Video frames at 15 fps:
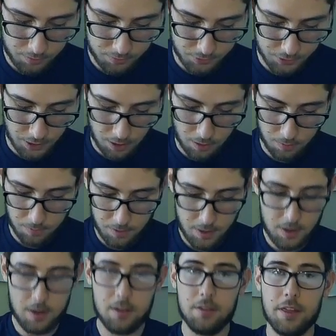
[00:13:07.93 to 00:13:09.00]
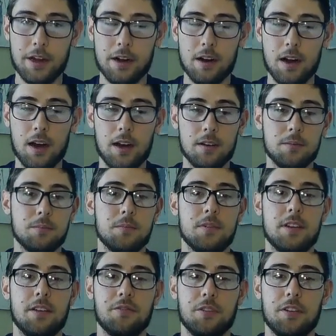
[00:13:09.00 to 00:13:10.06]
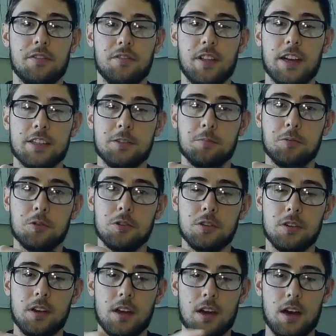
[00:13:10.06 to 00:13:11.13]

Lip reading: So they're definitely flexible.